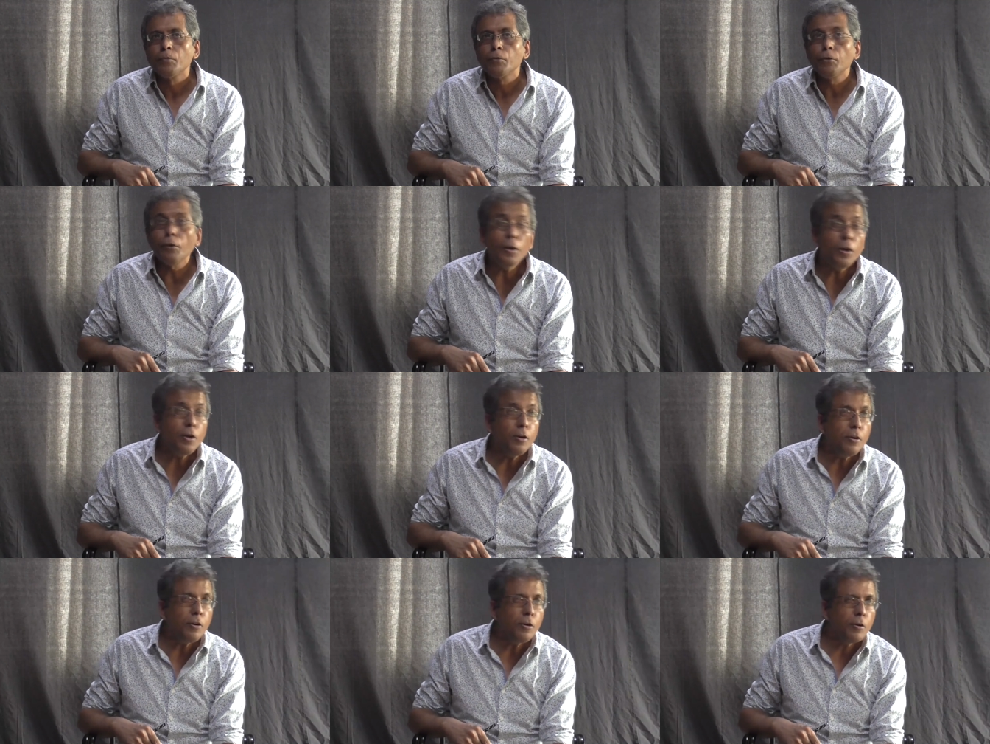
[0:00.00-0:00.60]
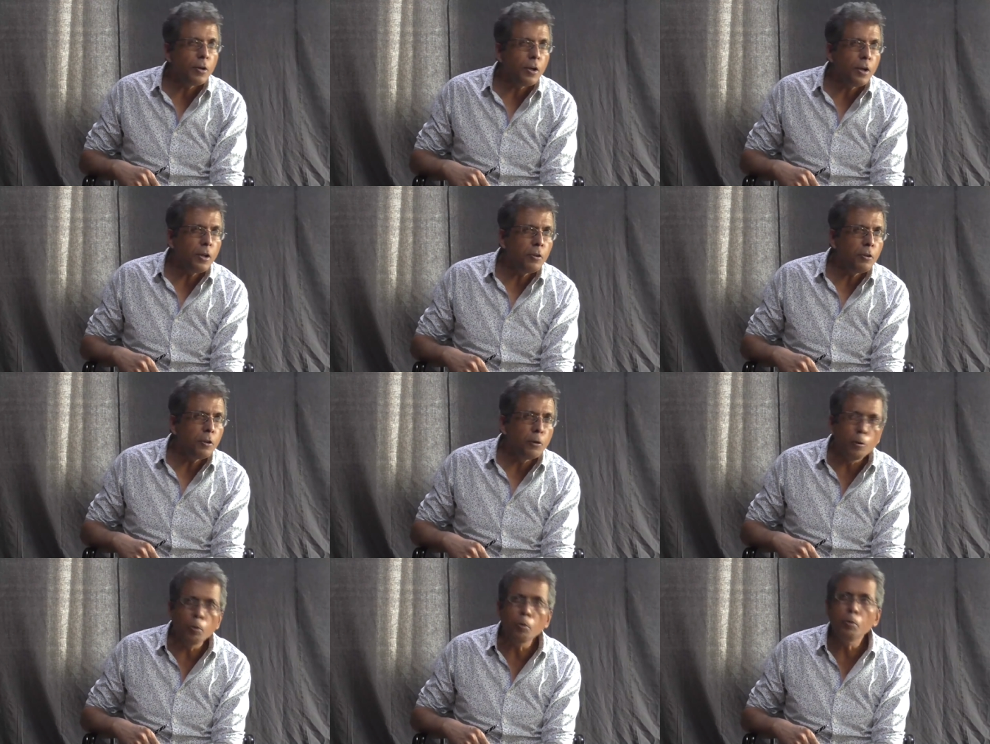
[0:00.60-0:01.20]
So in,
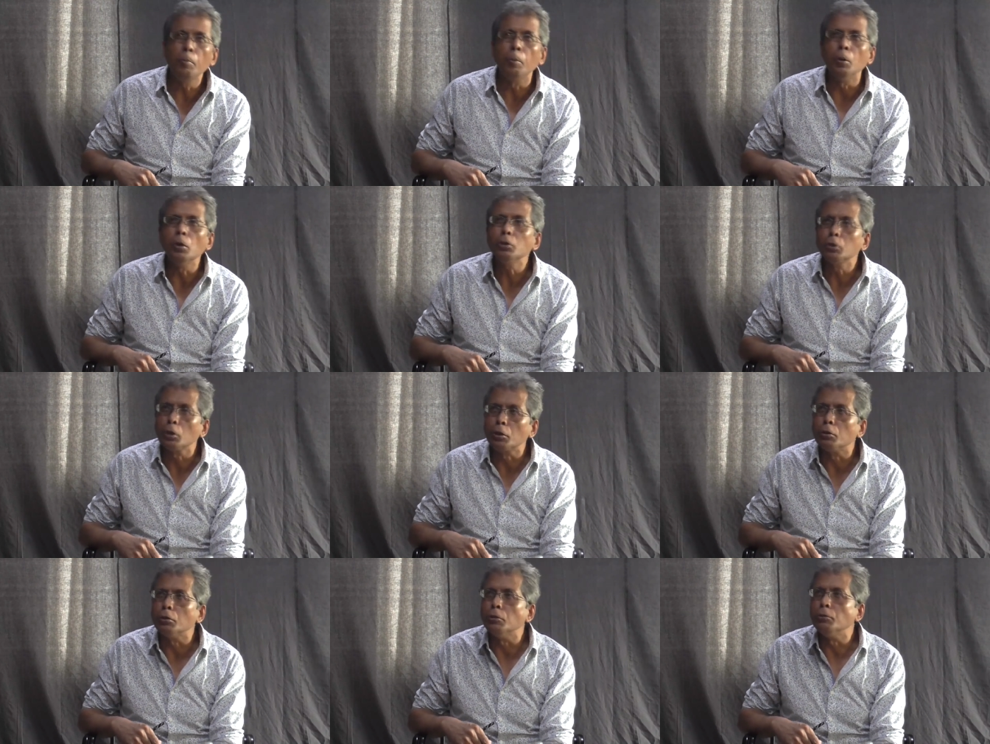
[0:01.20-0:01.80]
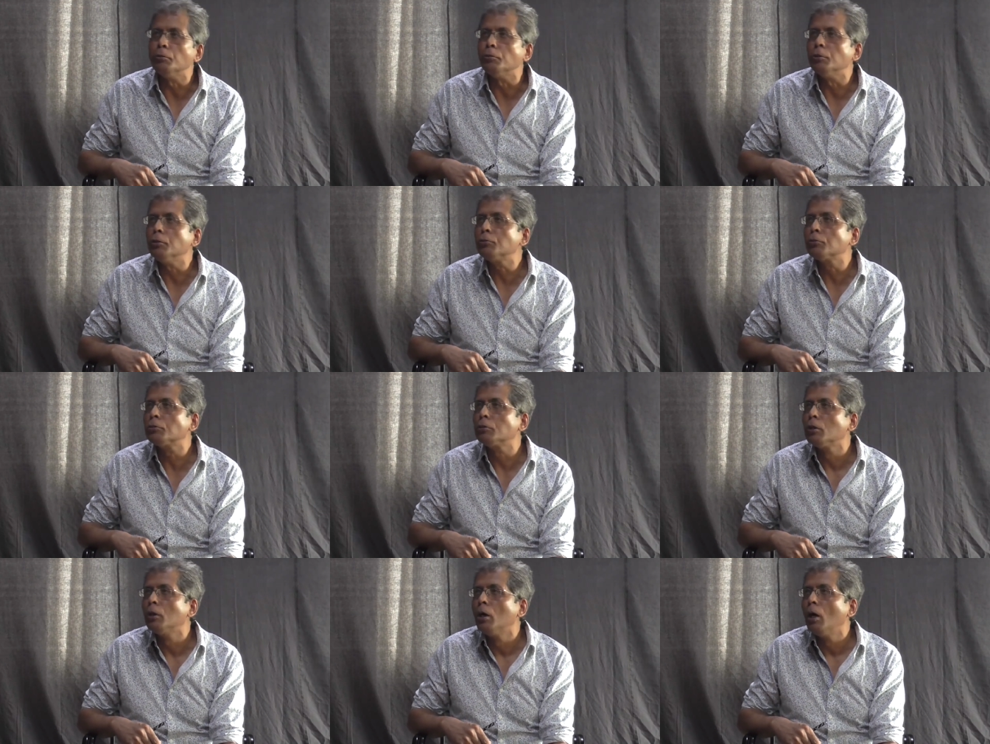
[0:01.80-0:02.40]
in the notebooks of
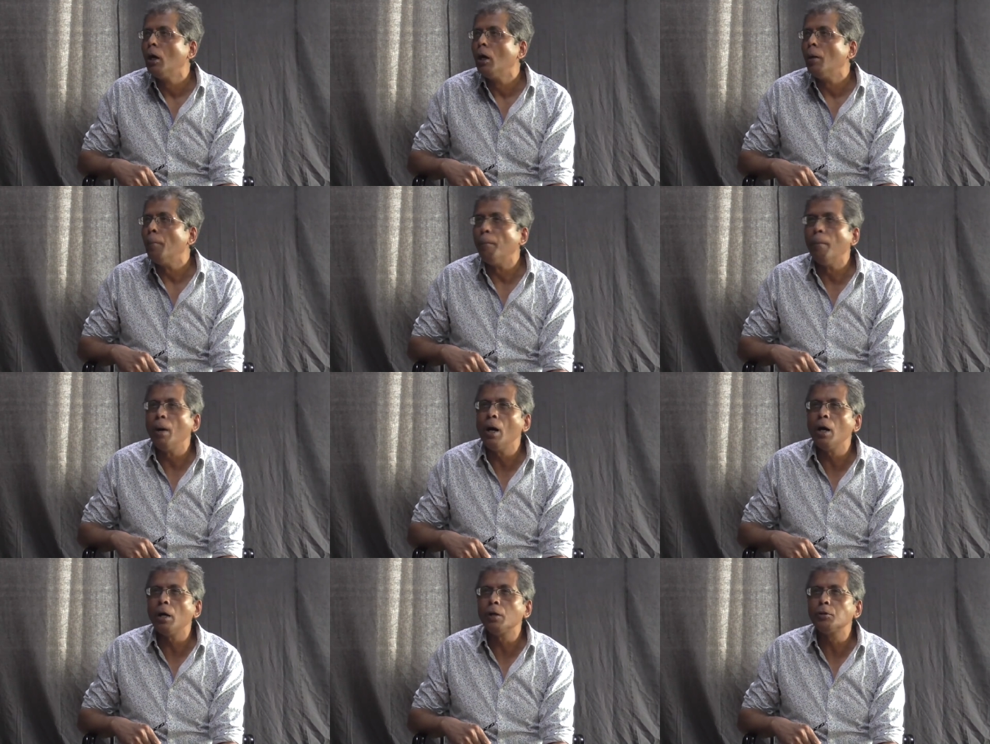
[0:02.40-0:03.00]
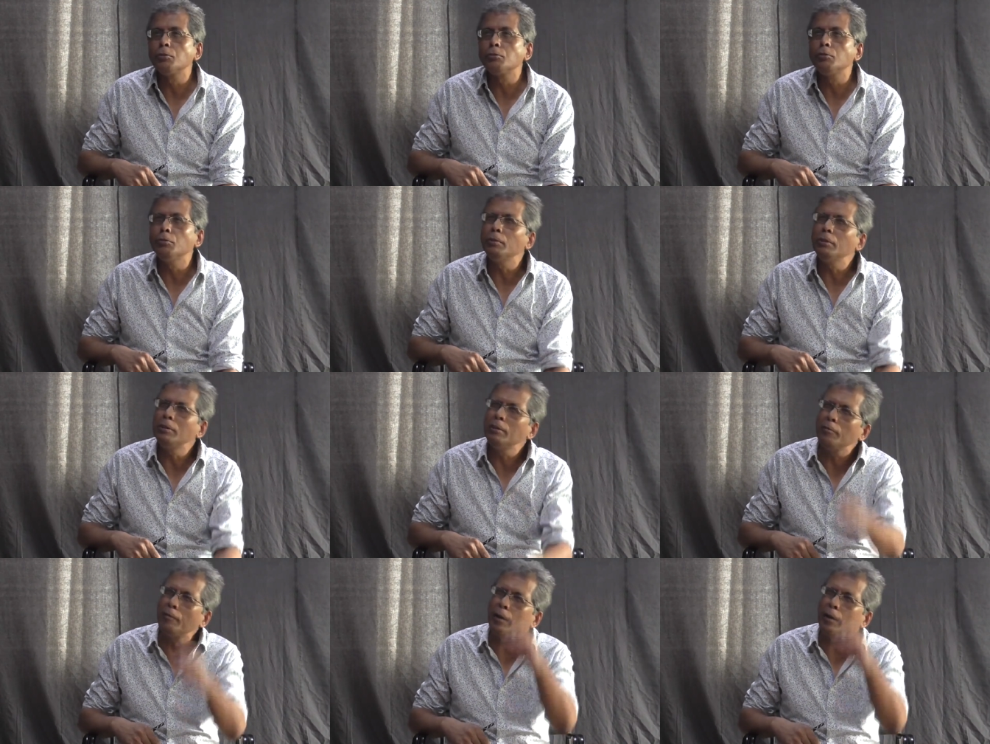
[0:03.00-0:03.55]
Grundrisse, Marx, towards